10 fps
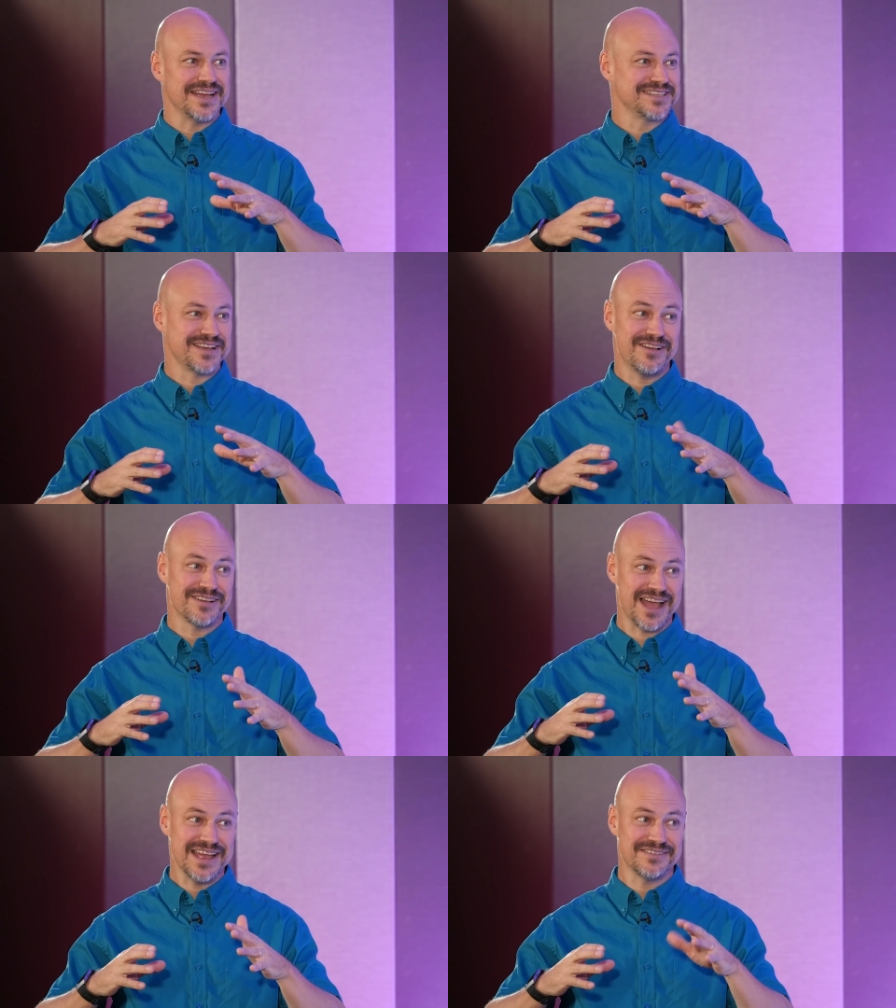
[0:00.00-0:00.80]
it's
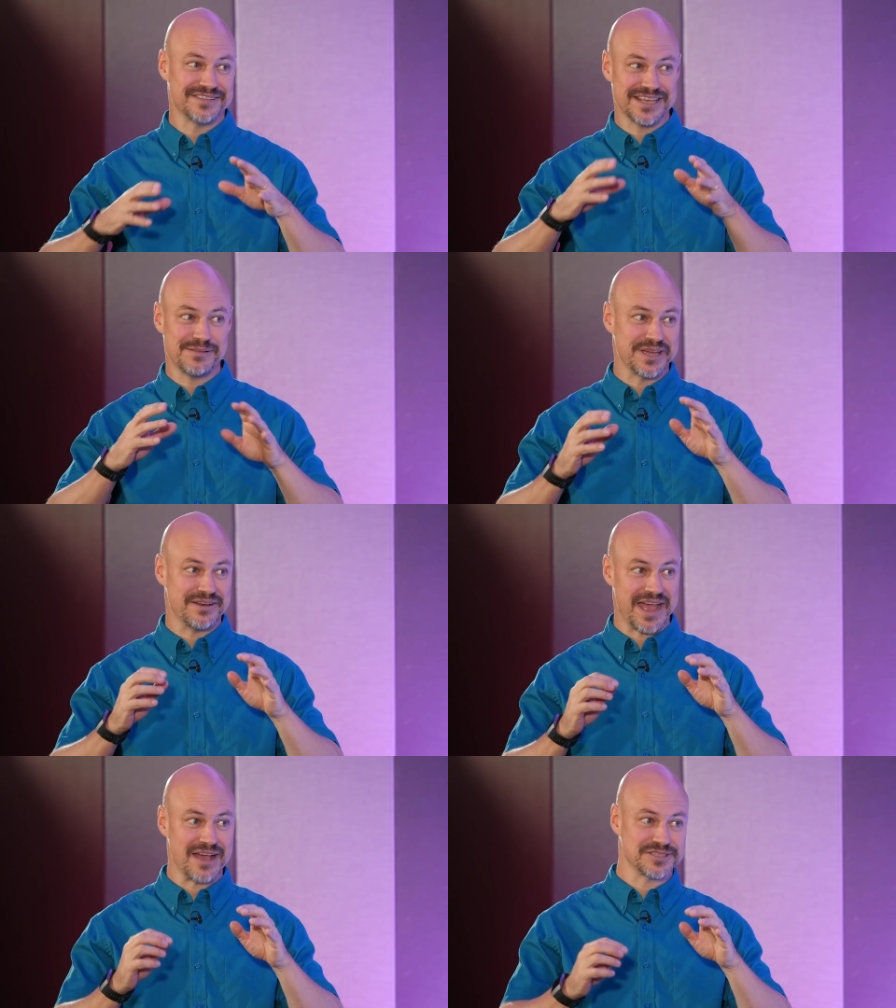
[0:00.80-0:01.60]
all kind of a little bit
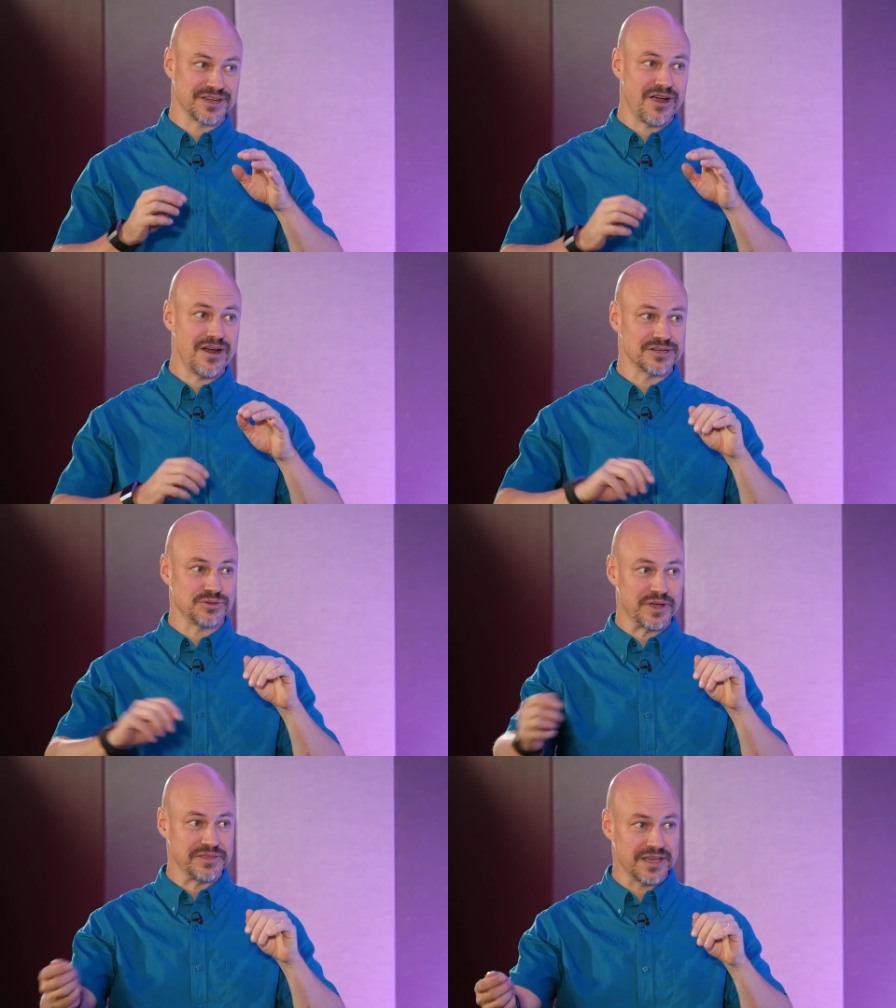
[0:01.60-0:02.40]
of a house of
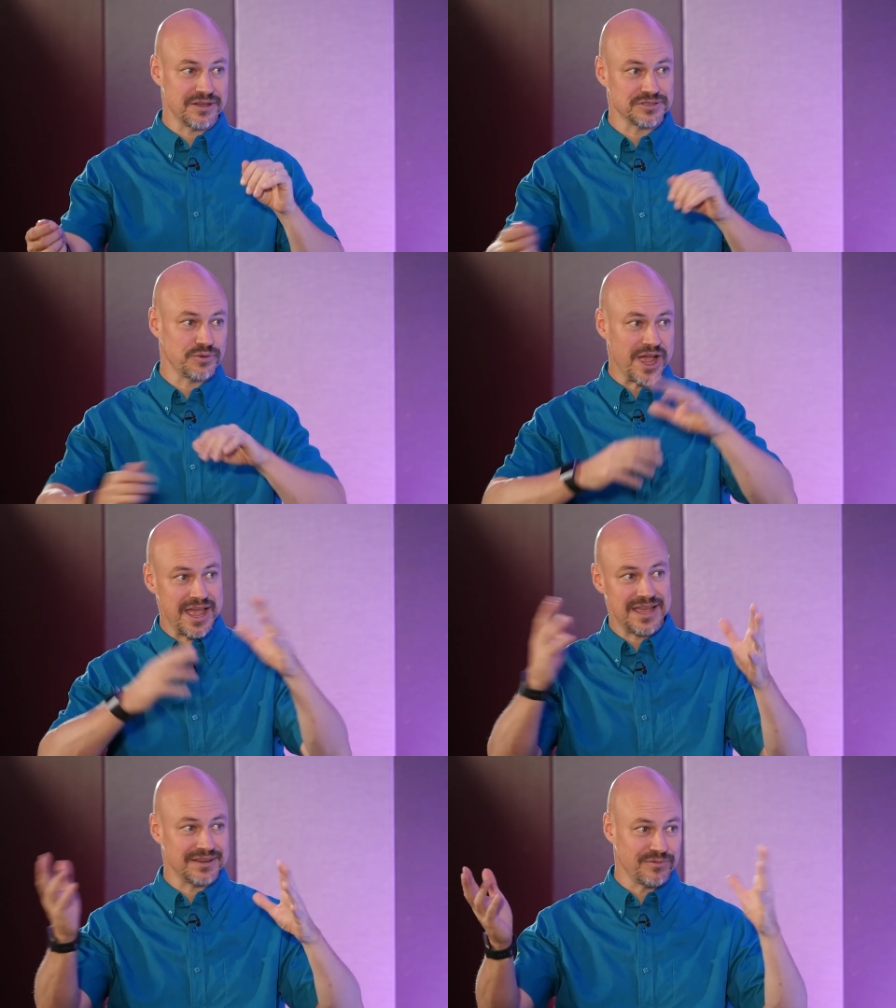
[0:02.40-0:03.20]
cards. One thing goes
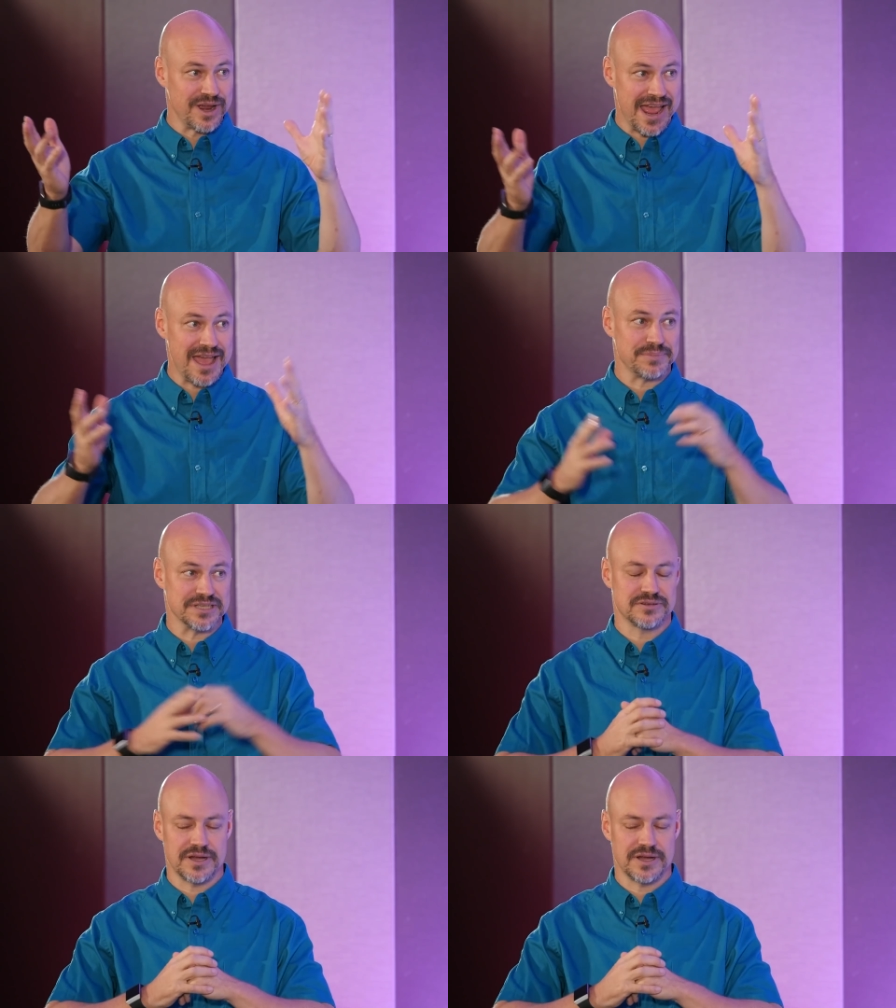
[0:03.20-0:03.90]
away, and what happens?